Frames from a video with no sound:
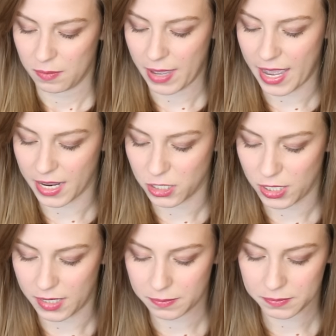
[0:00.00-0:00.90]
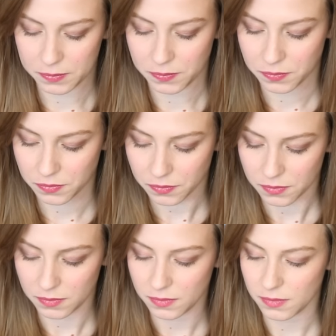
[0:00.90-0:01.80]
packaging.
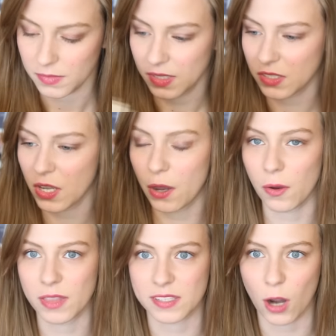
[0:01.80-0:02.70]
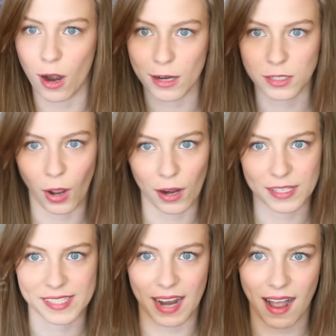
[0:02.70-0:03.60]
So this hard
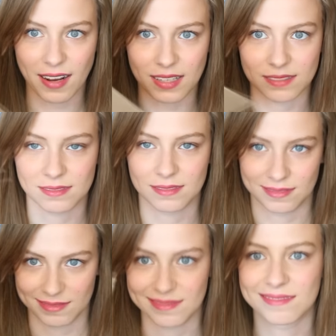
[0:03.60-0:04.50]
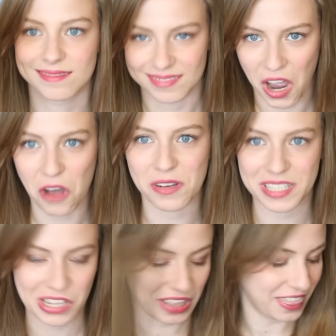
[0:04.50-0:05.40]
cardstock,
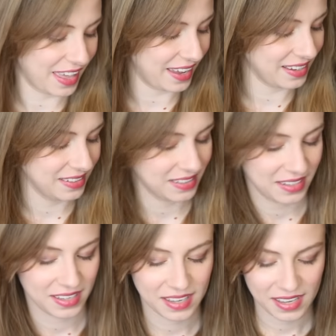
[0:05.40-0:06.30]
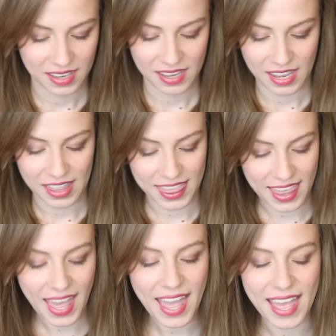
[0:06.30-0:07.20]
always a good thing. And
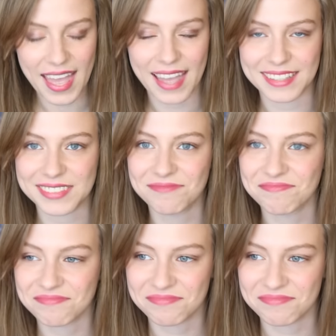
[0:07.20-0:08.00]
then